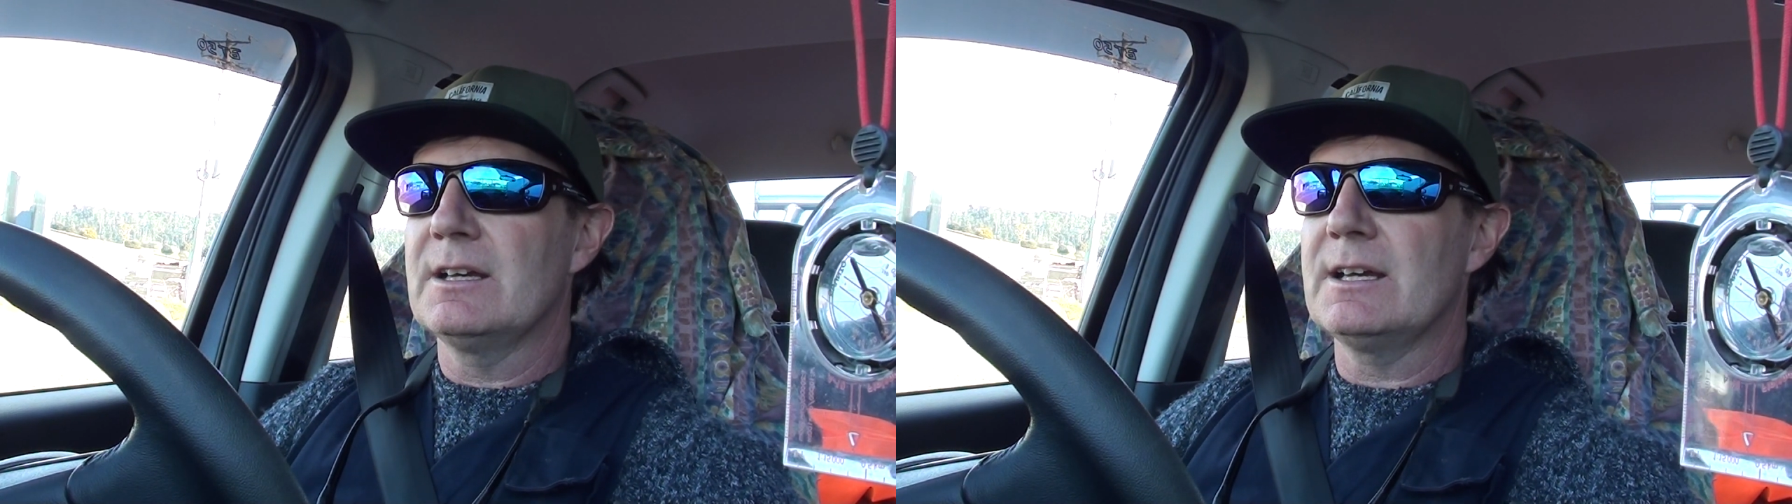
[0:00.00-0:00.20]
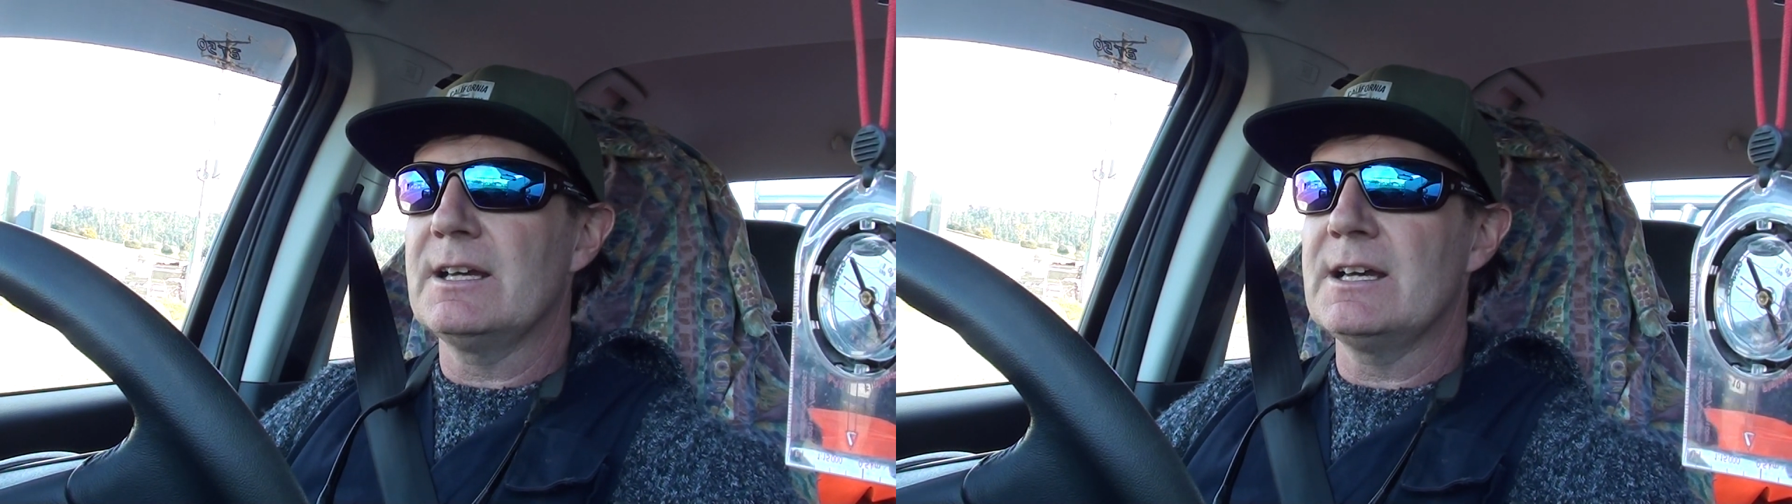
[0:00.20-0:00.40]

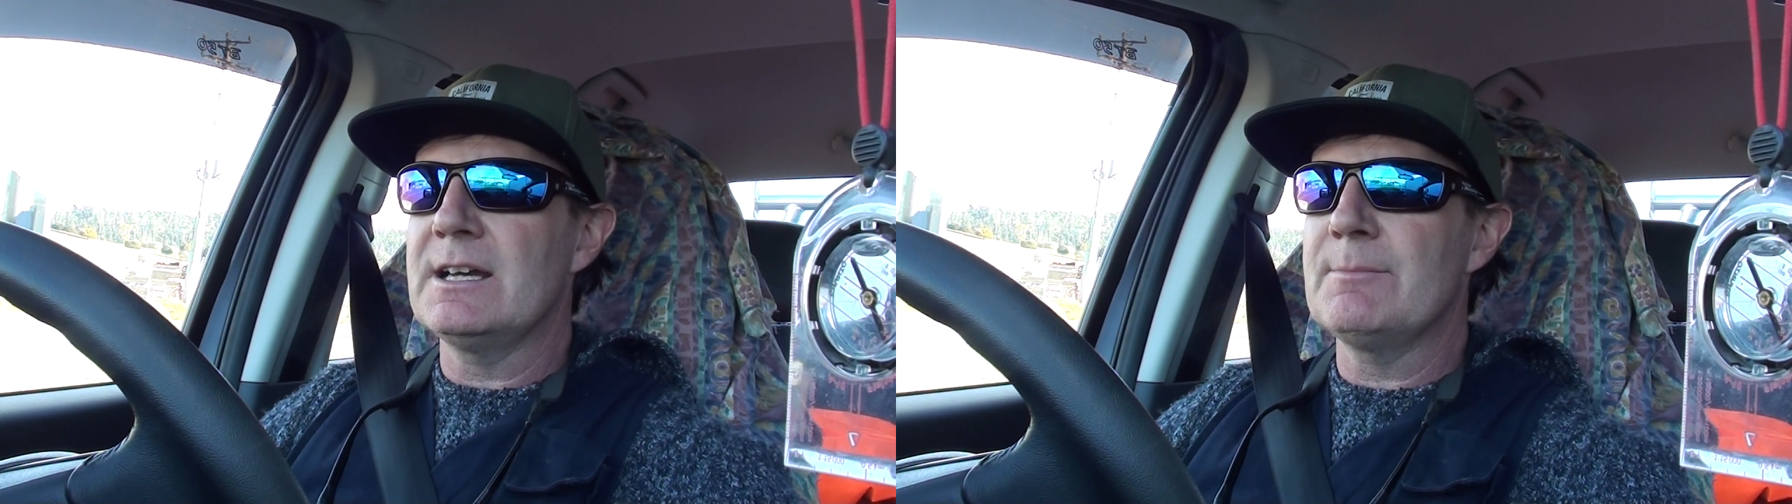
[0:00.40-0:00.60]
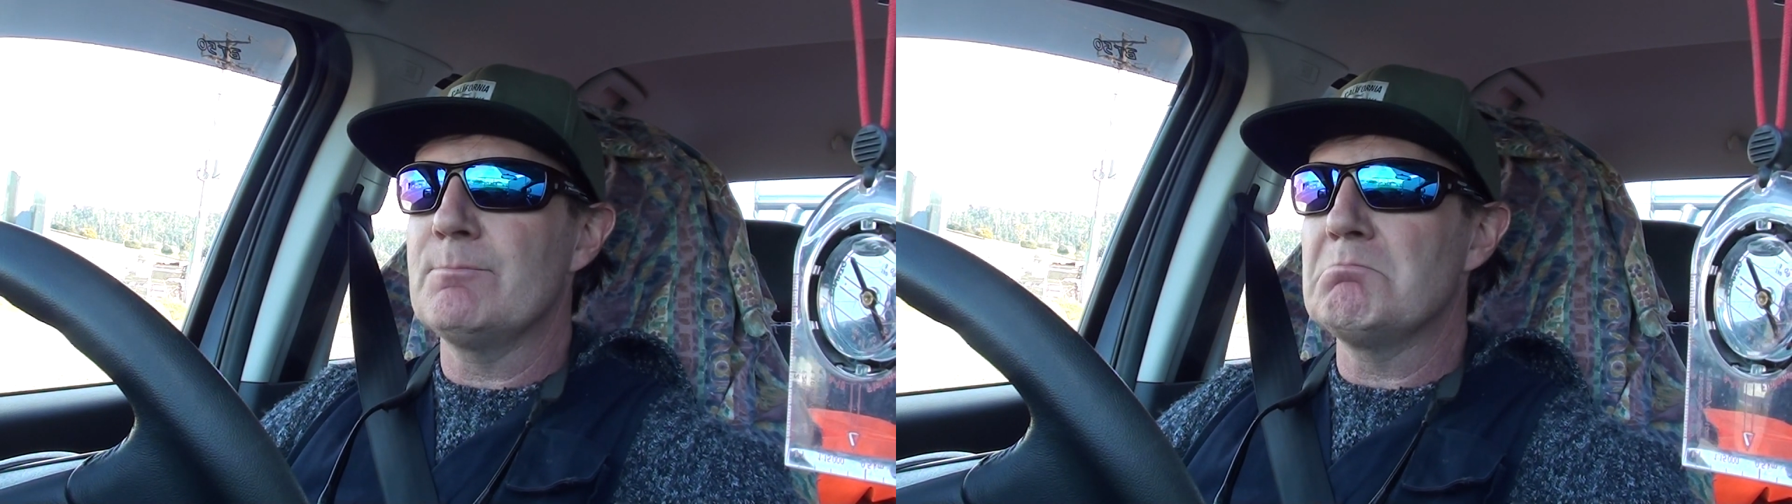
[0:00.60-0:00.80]

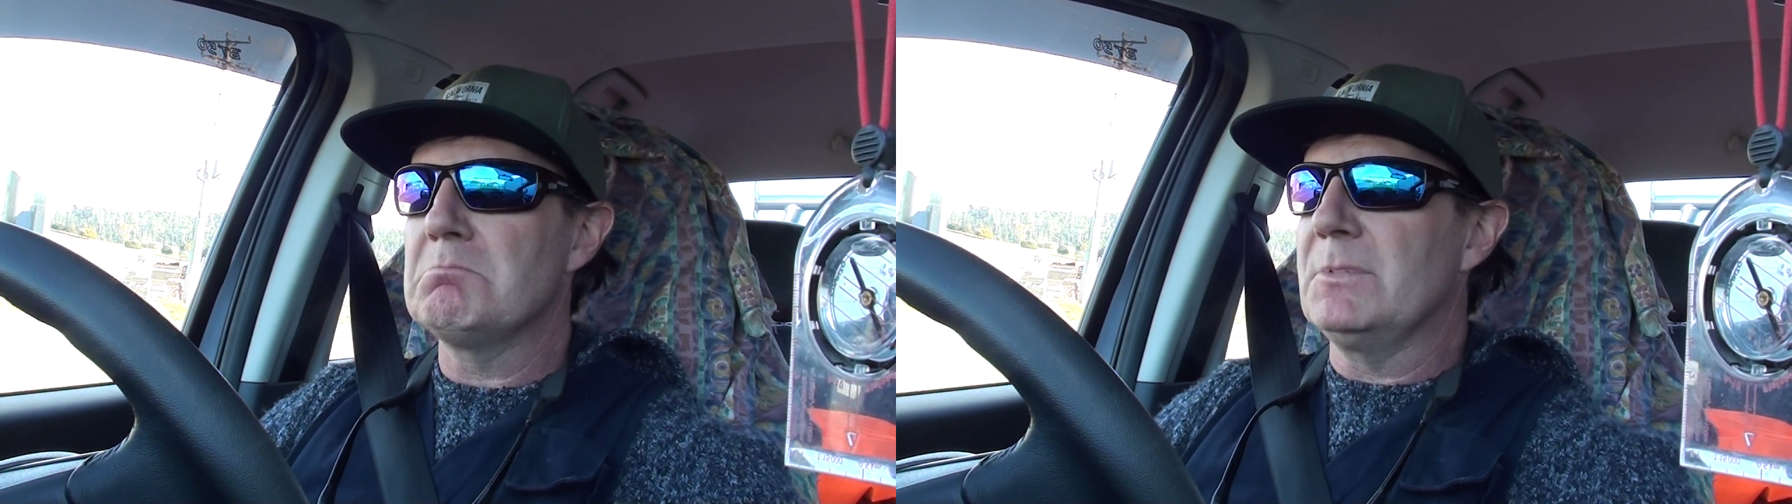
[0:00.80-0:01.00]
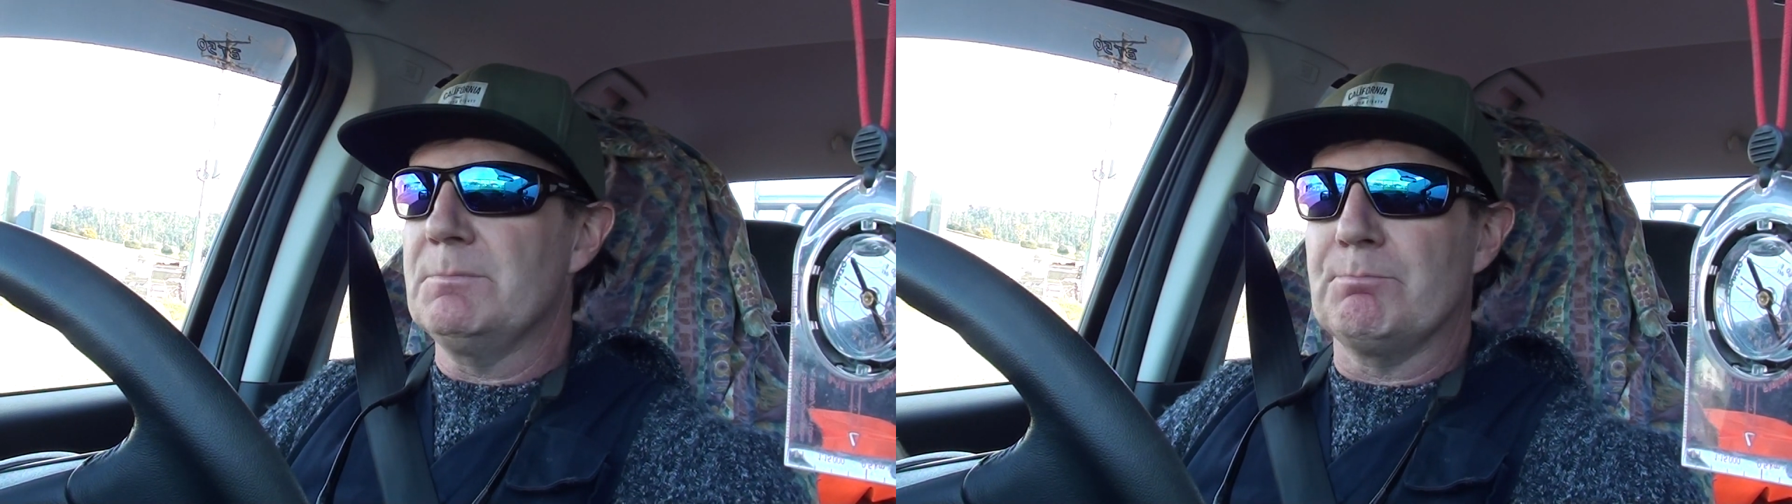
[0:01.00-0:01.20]

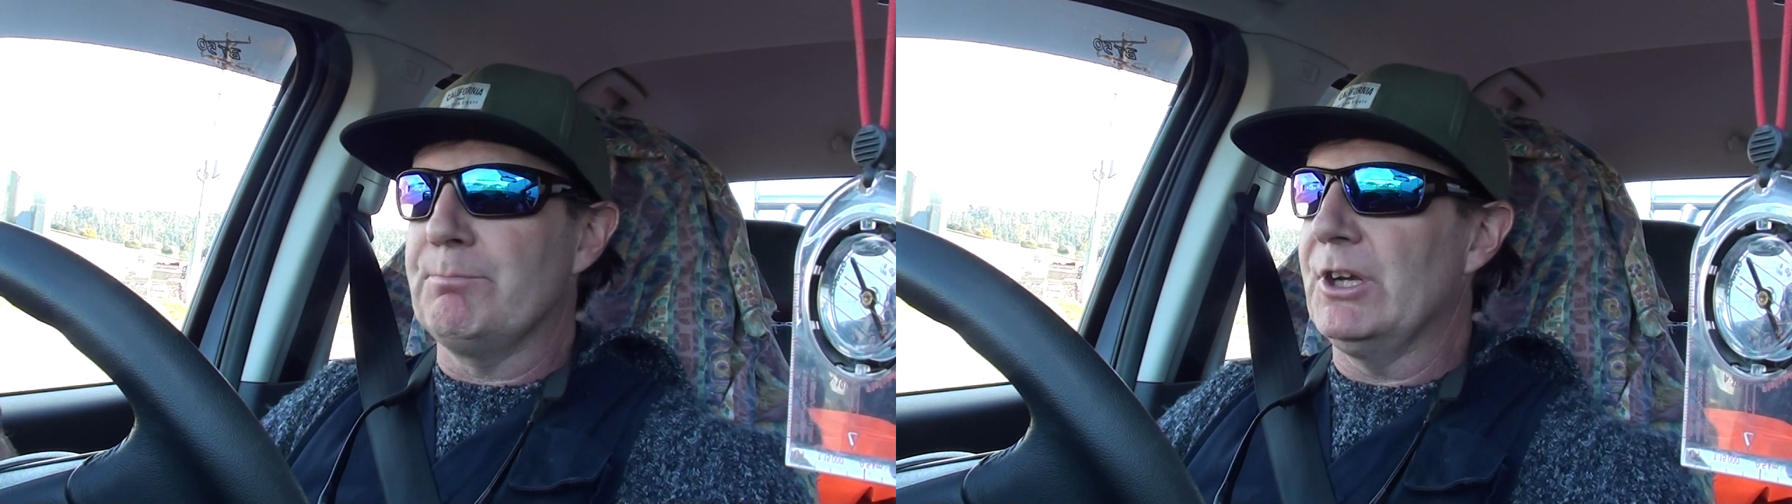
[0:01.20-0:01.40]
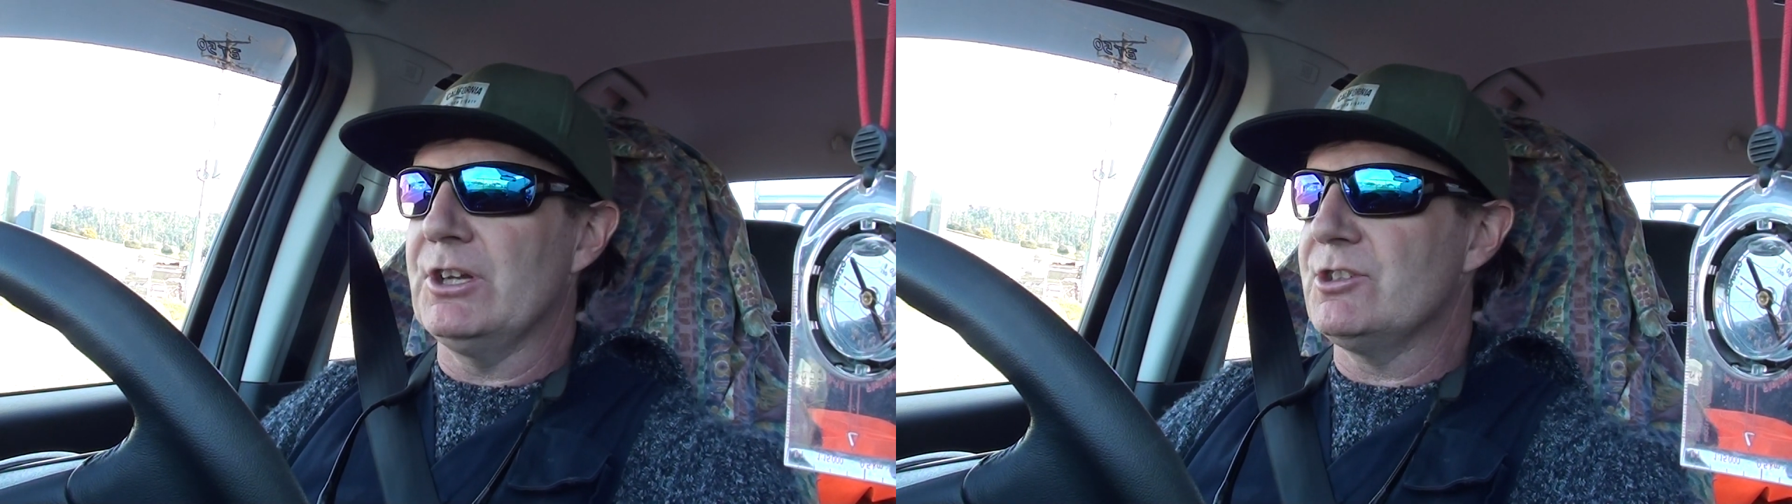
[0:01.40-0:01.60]

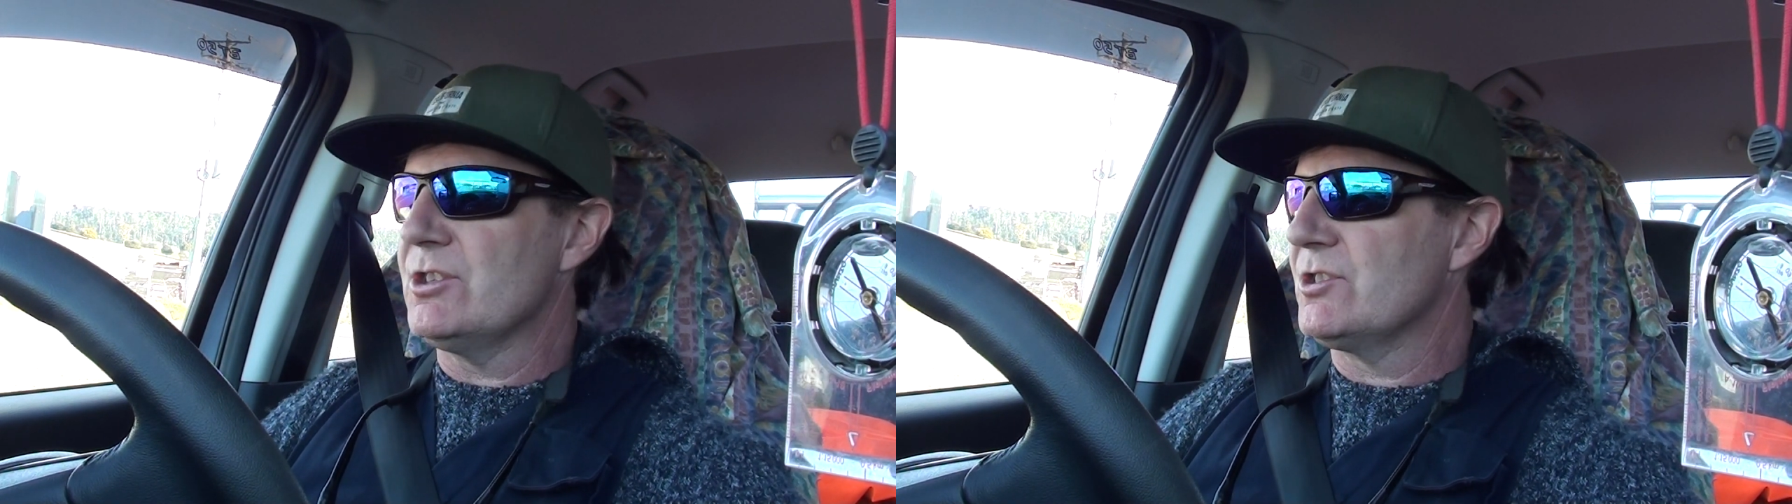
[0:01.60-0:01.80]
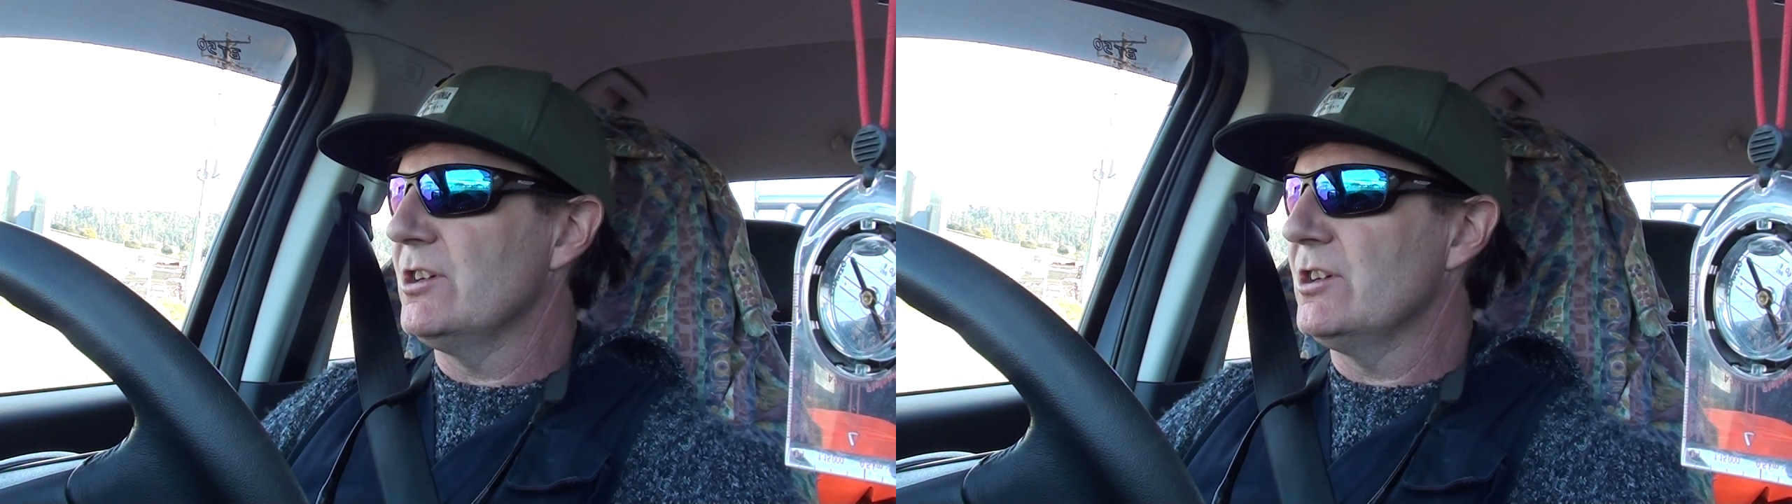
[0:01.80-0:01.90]
but it just